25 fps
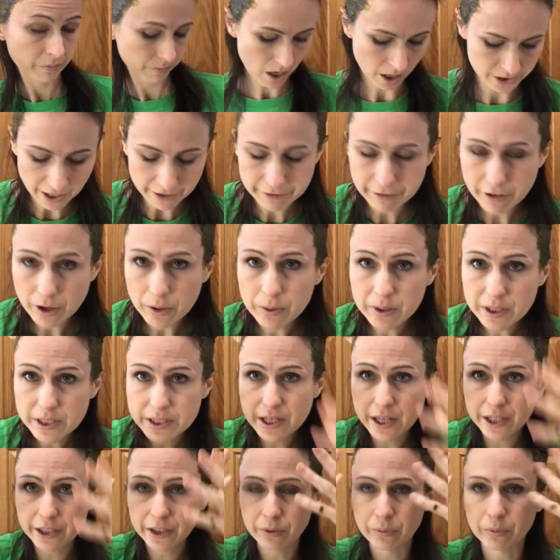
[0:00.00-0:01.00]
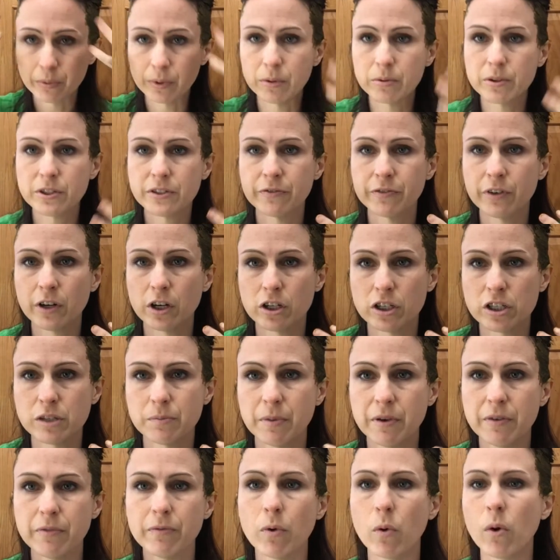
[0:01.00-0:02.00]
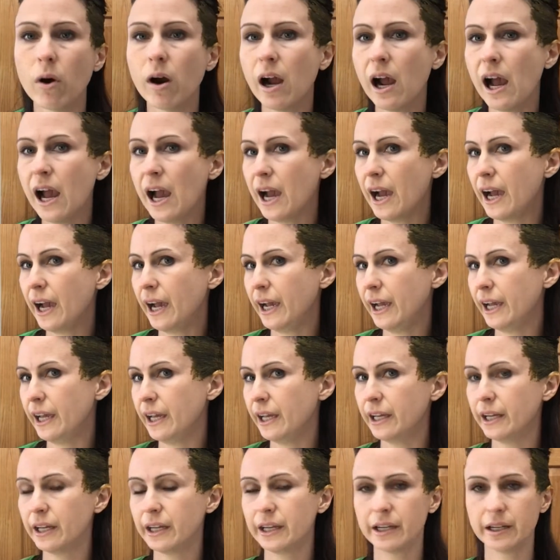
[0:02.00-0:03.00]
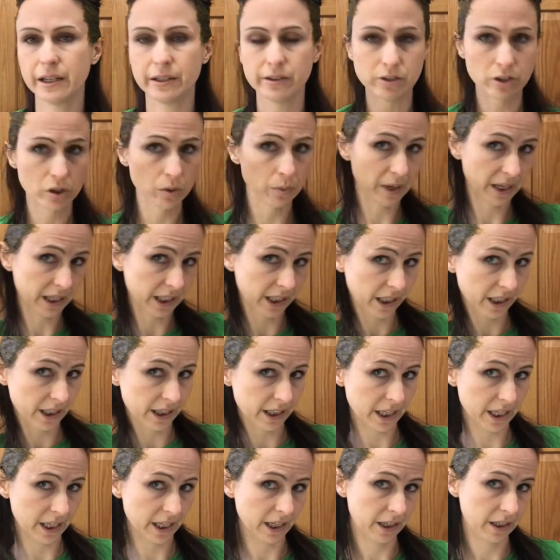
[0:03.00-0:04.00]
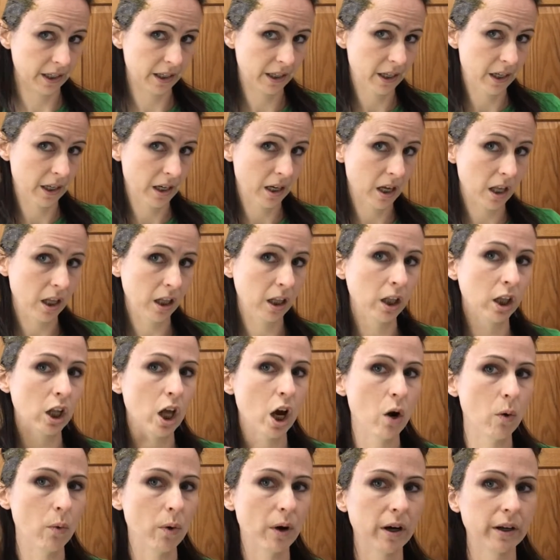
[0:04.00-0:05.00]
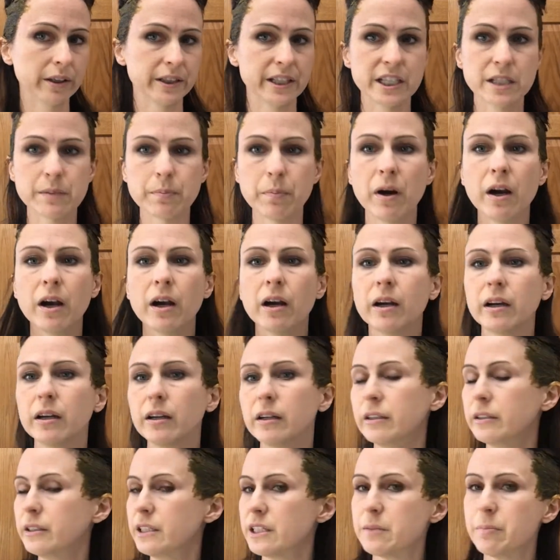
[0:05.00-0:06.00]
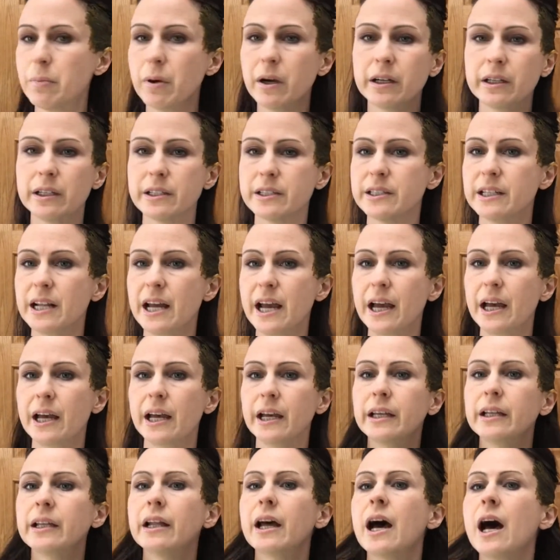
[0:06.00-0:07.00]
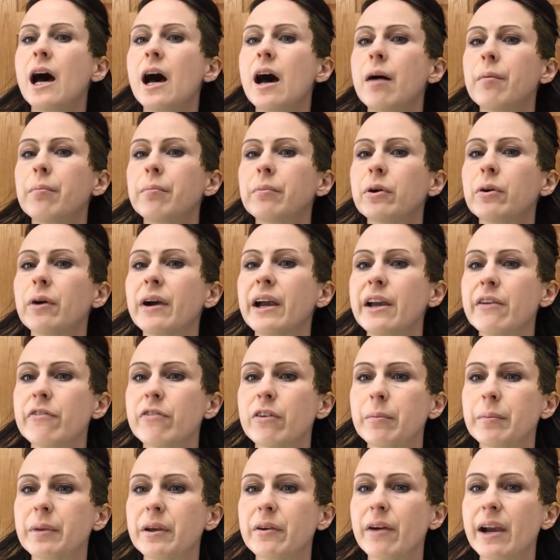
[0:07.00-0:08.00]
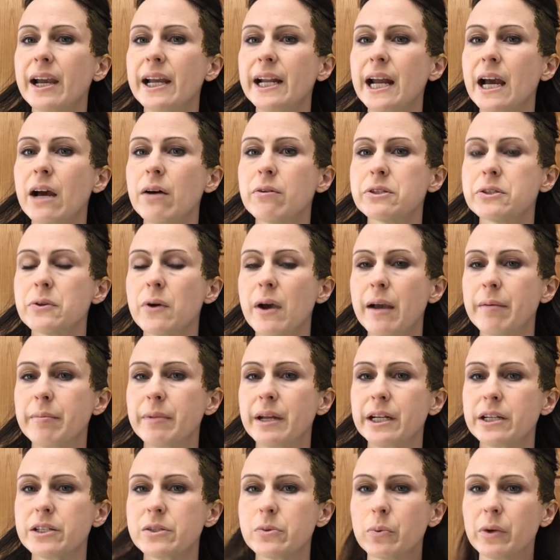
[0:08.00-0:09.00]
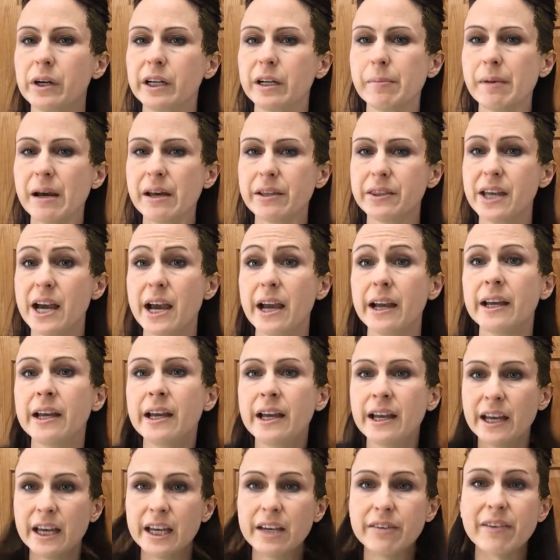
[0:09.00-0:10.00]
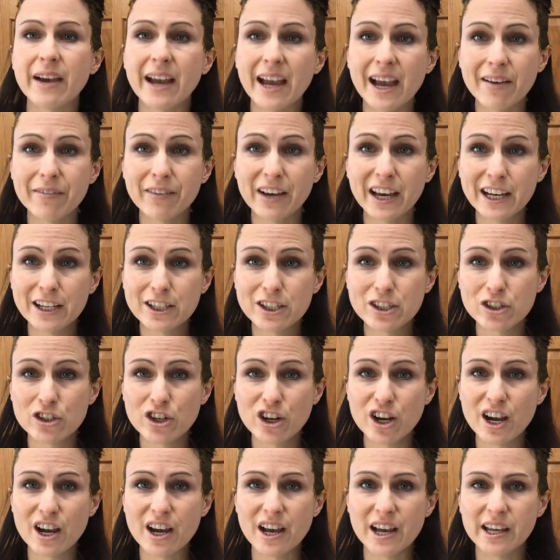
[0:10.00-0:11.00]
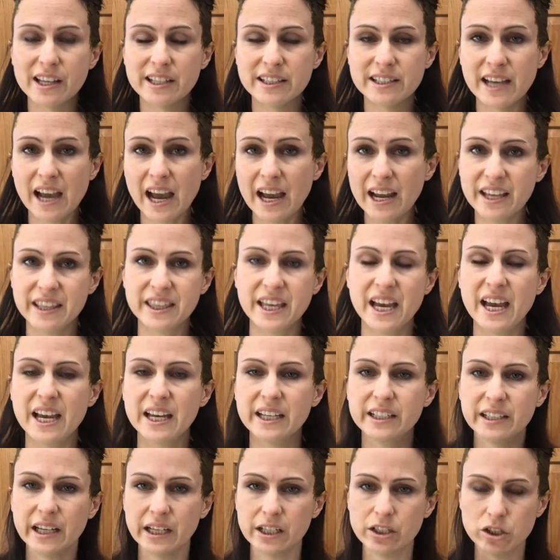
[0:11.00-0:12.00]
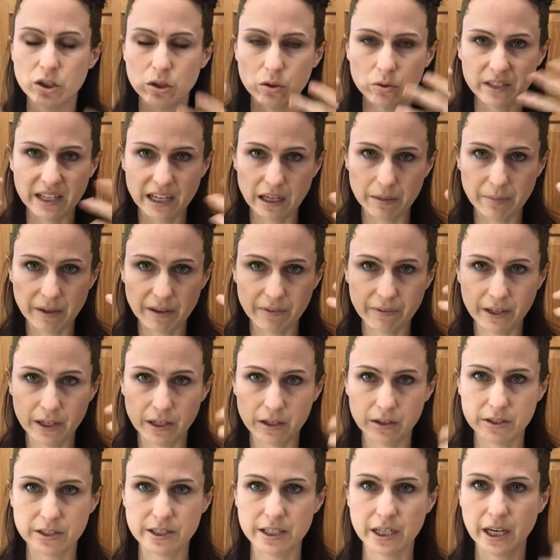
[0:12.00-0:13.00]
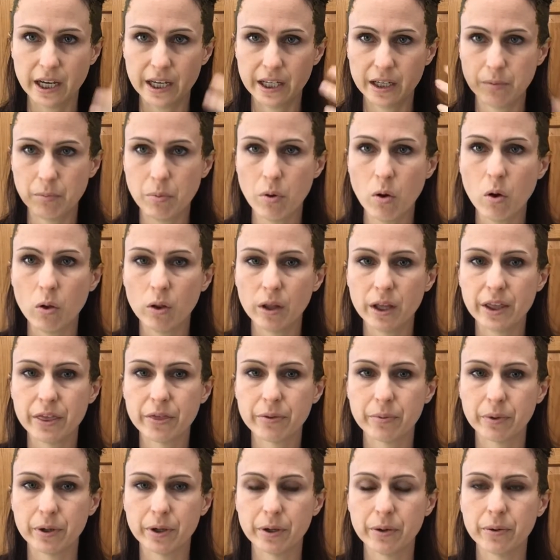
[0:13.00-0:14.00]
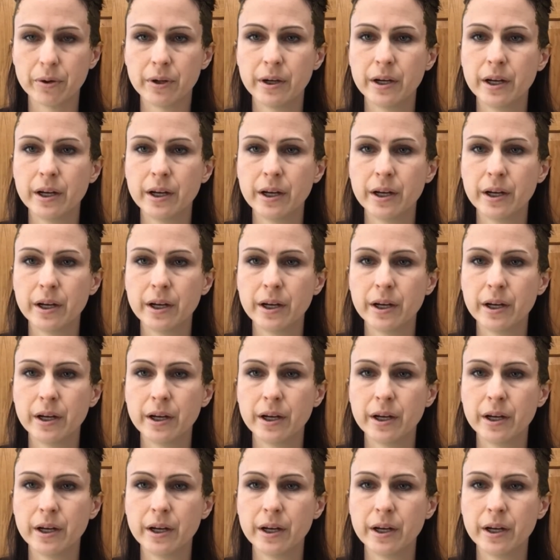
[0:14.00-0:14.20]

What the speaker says: I focus on the roots first before I do anything lower. This part is not gray for me right now, so I'm not as worried about that. If I have extra dye at the end, I do take my fingers and kind of pull it through.